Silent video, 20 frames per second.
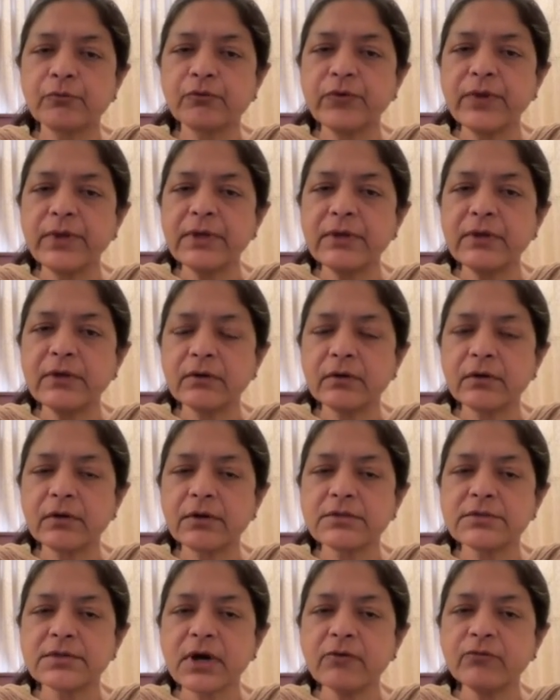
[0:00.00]
We
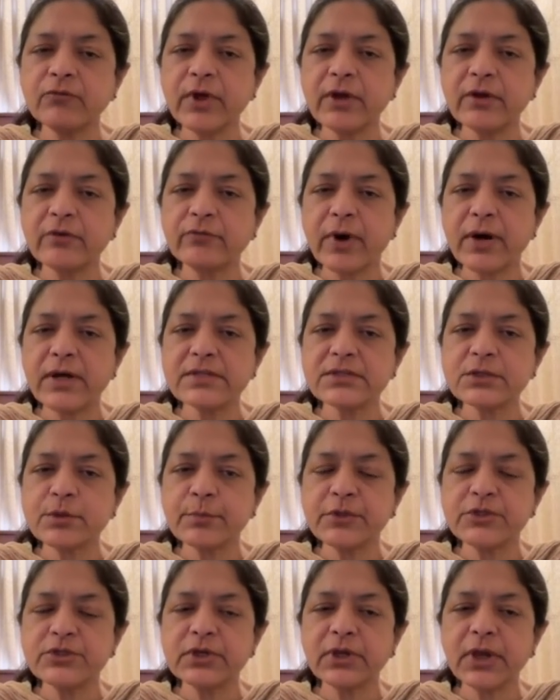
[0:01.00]
reserve the advanced
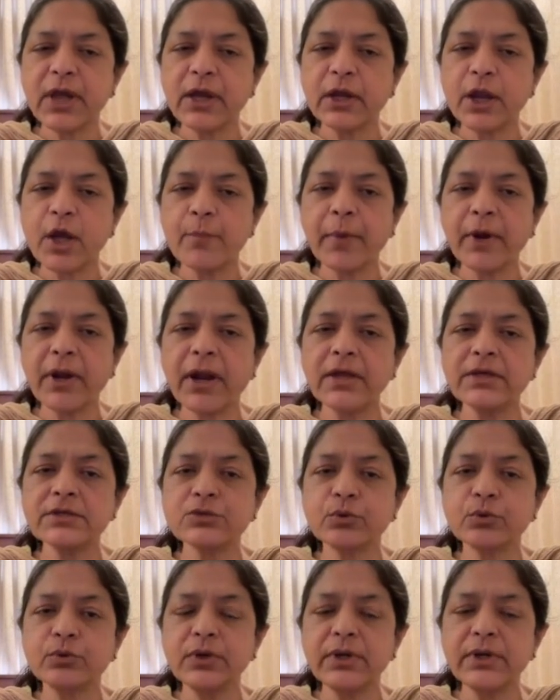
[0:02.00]
imaging, and MRI is
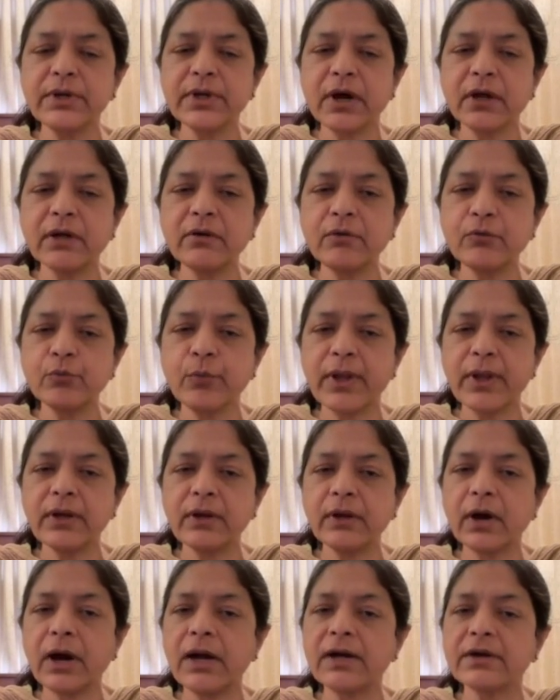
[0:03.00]
only done
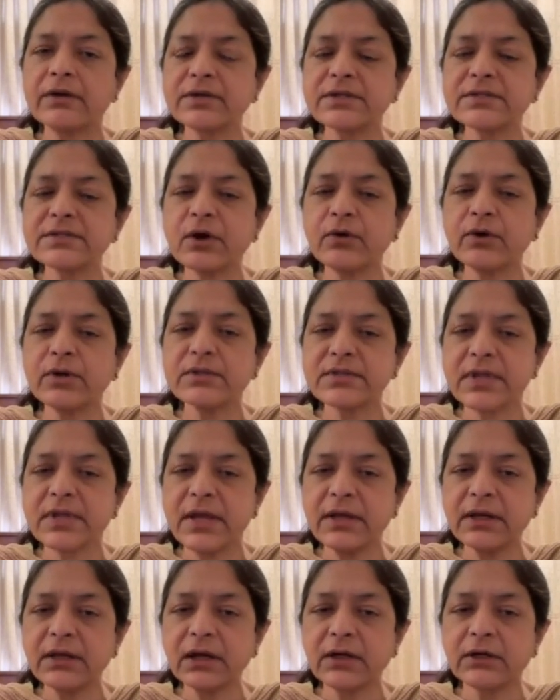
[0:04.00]
when ultrasound is
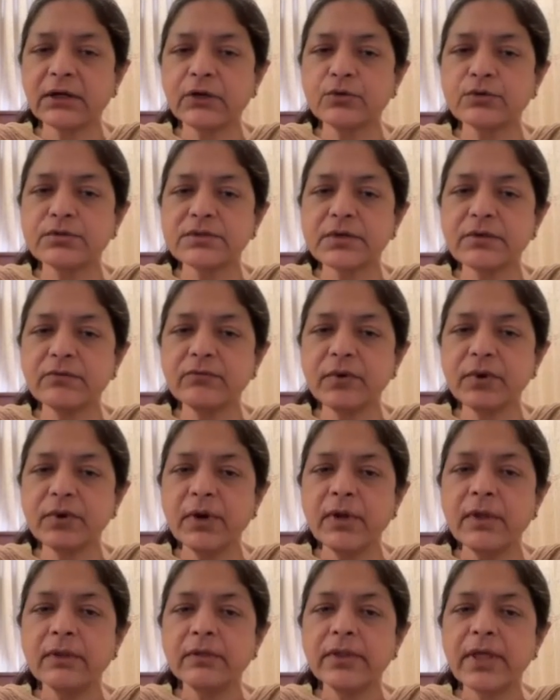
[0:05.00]
inconclusive,
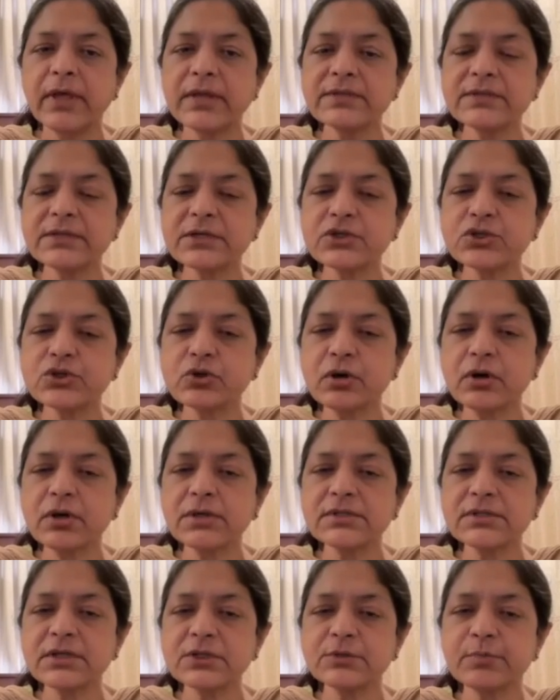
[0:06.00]
there is a strong
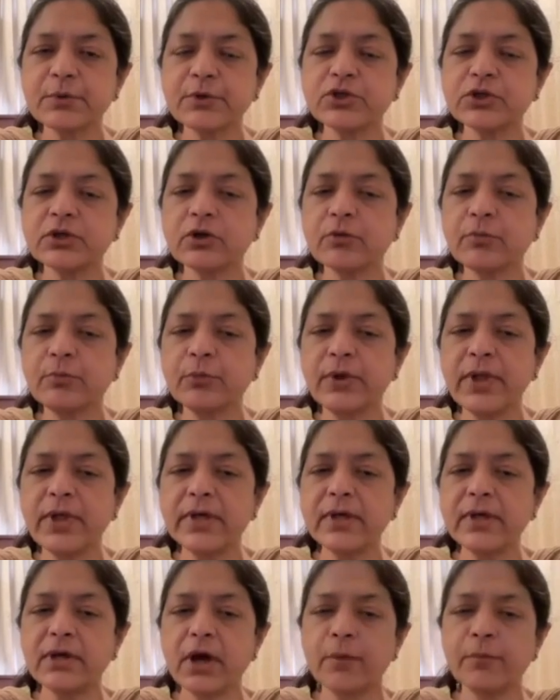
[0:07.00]
suspicion of
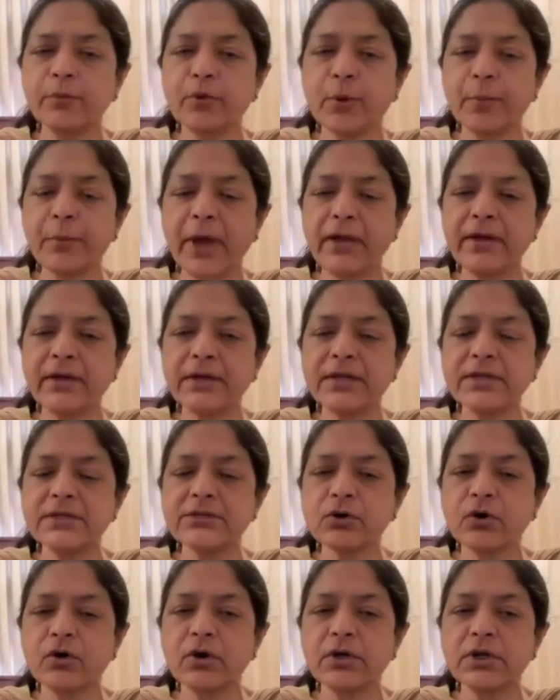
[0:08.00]
Mullerian
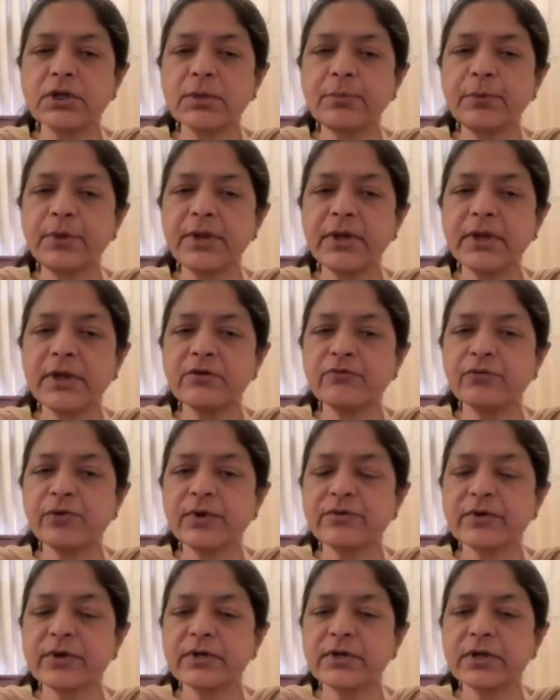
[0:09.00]
abnormalities or deeply
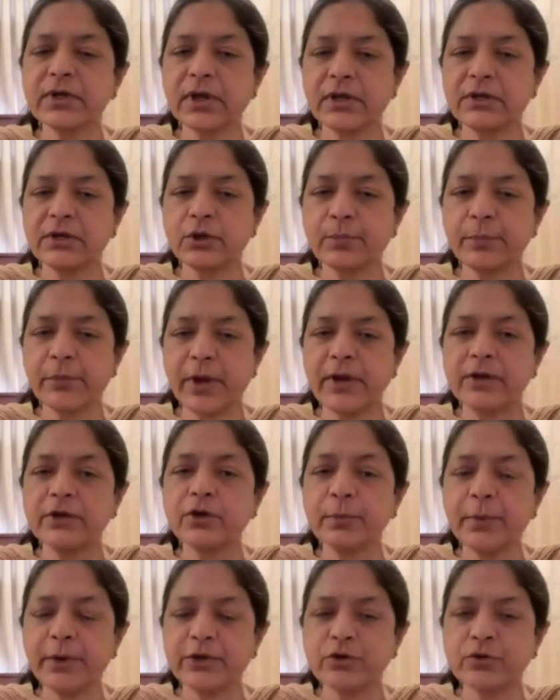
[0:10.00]
infiltrating
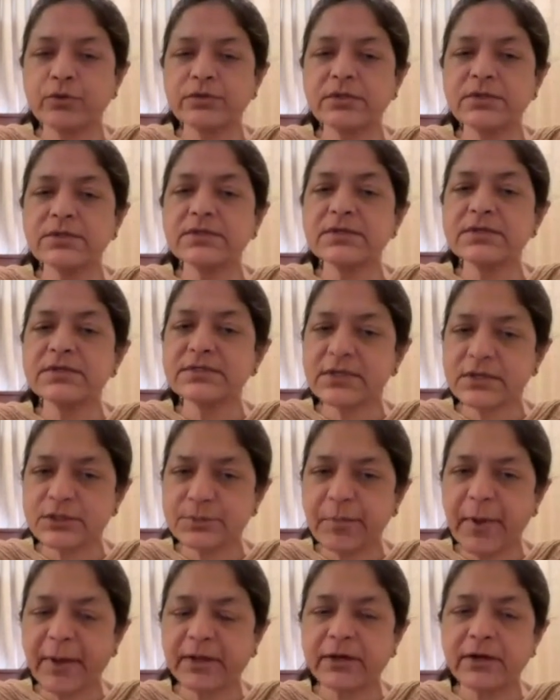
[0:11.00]
endometriosis is
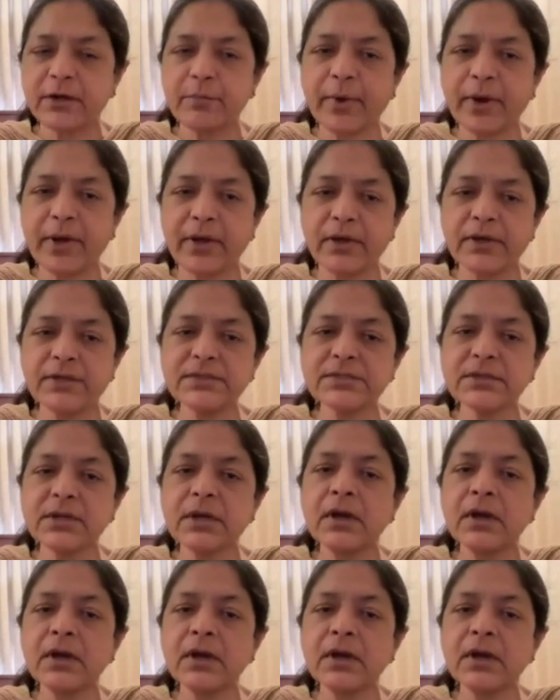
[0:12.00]
suspected by us.